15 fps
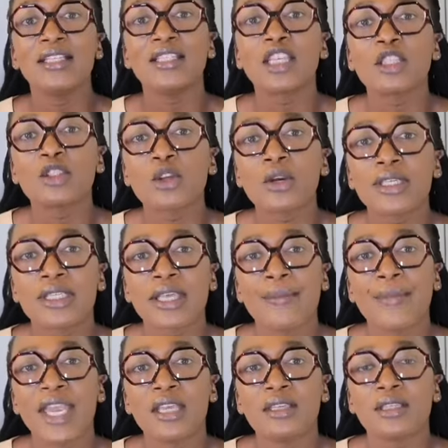TikTok is
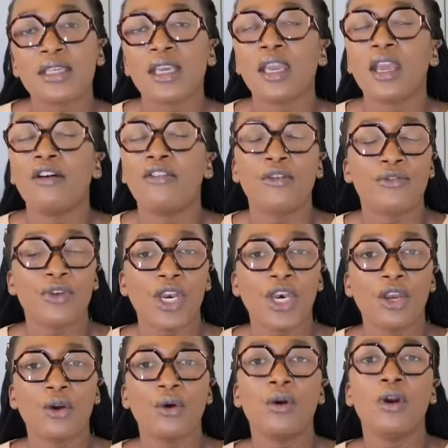amazing for
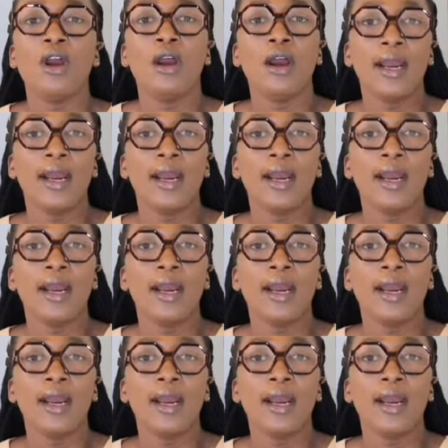video.